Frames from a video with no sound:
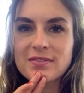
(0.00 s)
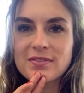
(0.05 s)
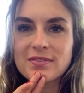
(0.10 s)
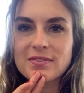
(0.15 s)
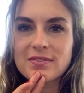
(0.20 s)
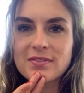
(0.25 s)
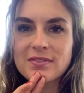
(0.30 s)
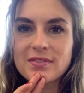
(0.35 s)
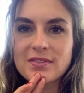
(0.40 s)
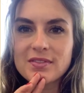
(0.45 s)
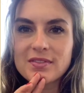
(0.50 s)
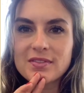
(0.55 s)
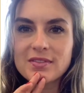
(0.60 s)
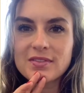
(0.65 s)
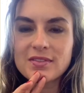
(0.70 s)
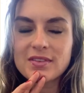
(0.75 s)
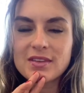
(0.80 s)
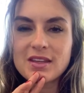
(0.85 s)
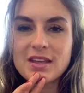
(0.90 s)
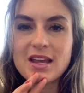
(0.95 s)
In me
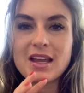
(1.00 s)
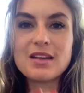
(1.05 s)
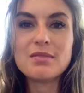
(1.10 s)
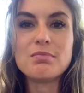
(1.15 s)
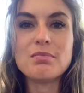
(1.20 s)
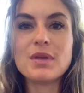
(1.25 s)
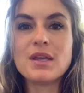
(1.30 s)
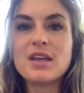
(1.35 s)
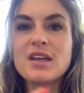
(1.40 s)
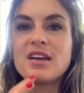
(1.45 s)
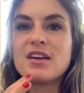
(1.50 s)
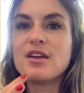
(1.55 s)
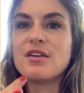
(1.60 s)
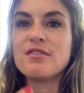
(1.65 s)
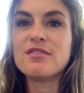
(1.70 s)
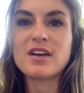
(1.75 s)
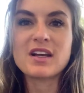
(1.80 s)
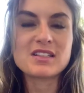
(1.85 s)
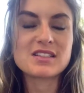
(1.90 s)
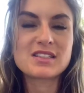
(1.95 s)
investing
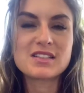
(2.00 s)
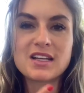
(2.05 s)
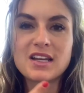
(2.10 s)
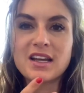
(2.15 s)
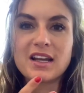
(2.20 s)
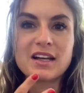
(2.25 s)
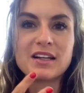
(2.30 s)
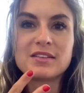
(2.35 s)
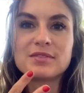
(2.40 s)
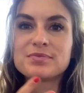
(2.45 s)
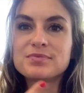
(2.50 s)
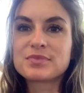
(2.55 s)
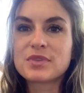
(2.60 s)
over 20